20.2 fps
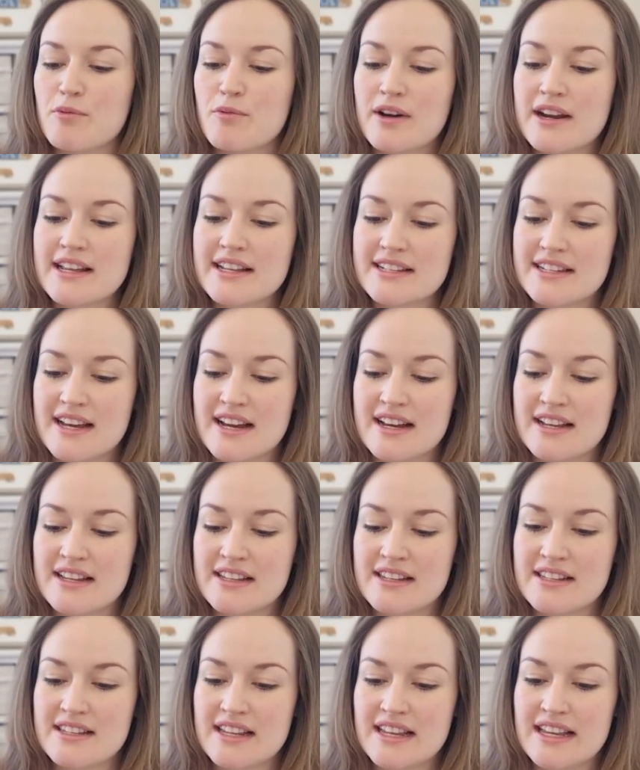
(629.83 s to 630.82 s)
What it
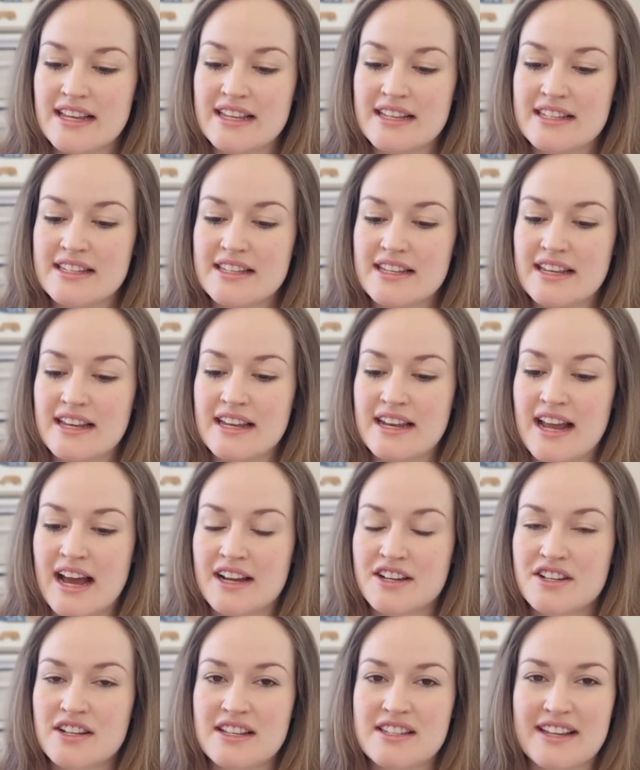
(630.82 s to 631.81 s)
does is
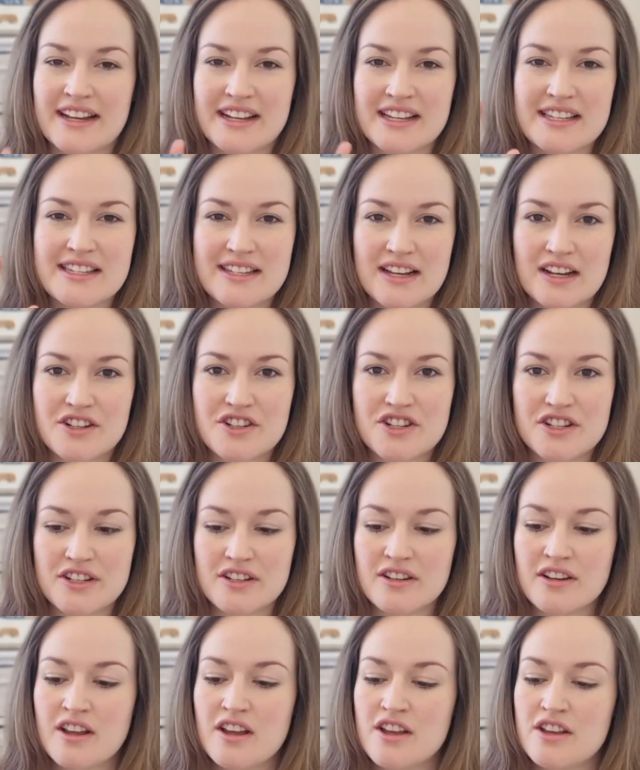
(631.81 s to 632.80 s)
it's like a
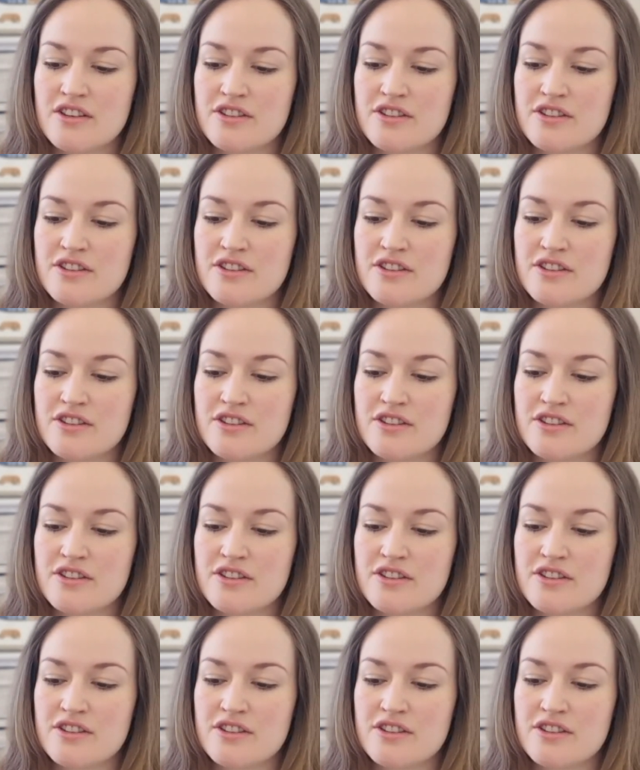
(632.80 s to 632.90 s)
suction.